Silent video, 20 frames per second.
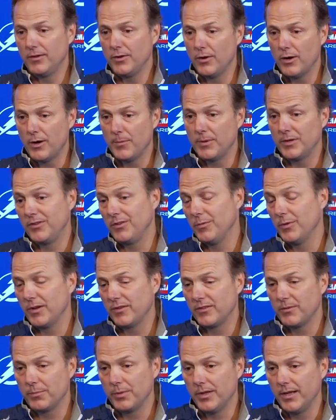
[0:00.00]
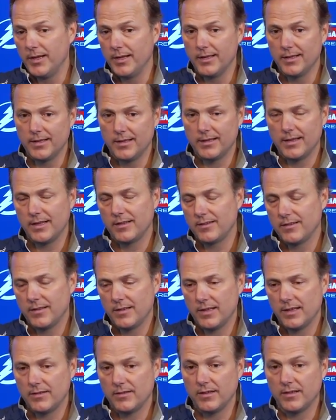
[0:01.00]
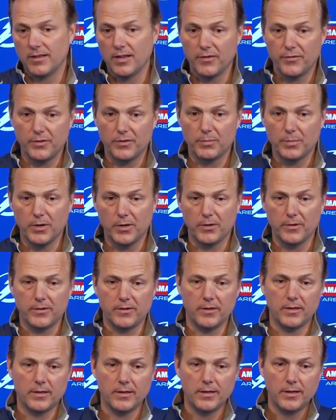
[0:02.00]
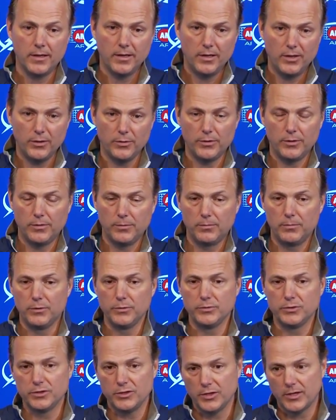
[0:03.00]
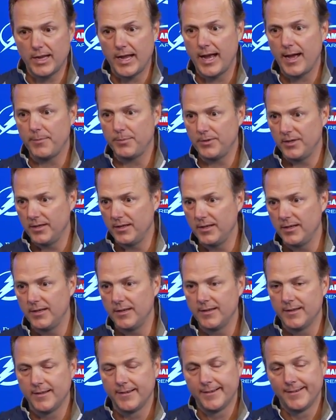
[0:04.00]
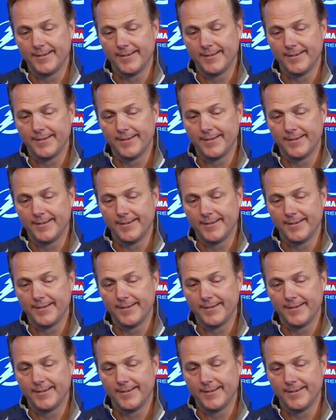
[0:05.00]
you know how much he wants to play. And that's the toughest part, you know, losing your captain. And